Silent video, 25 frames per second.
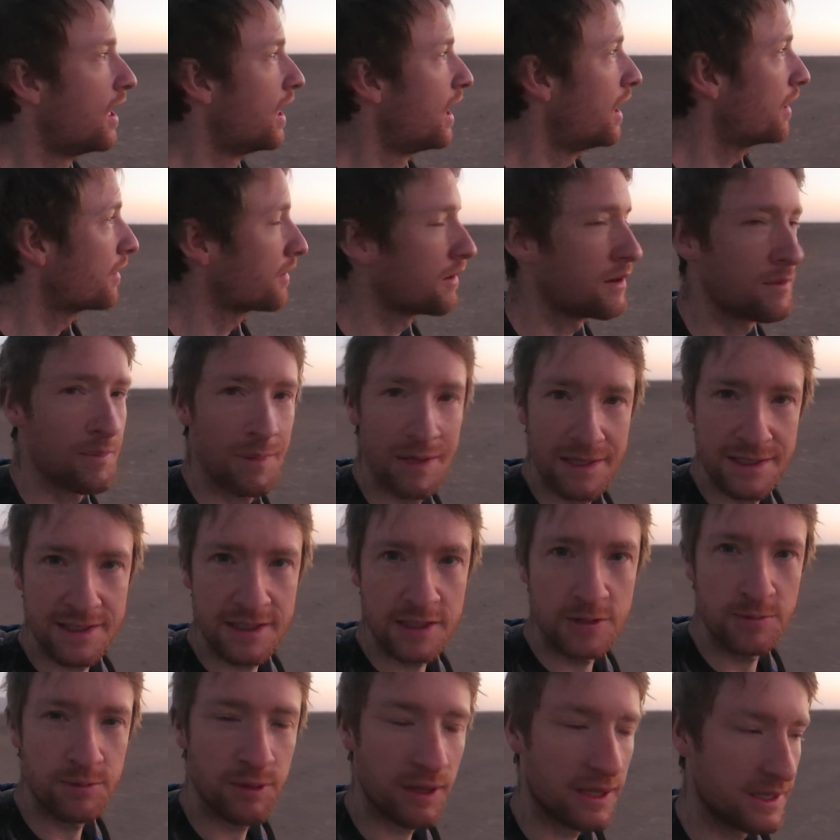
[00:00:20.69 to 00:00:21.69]
And I'm gonna miss
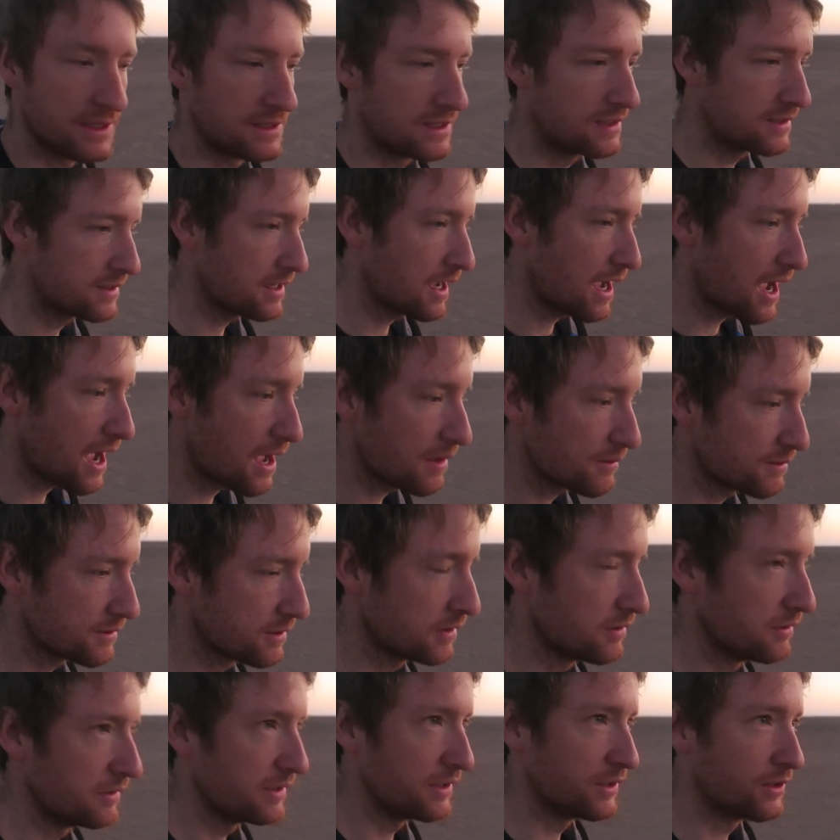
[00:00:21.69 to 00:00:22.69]
this place. It's
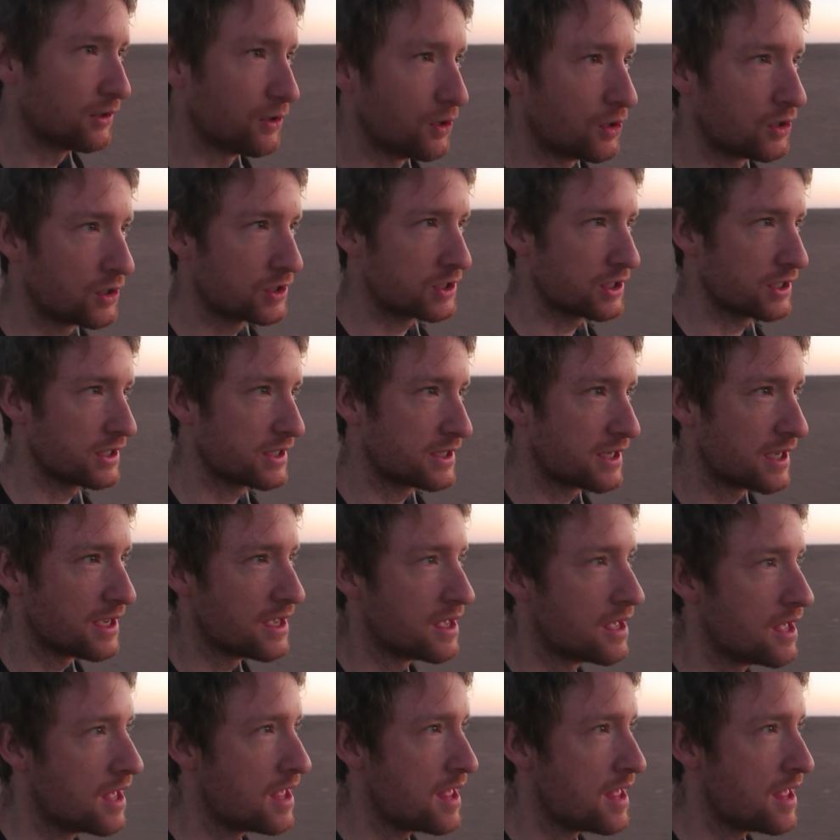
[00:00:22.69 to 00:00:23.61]
absolutely gorgeous.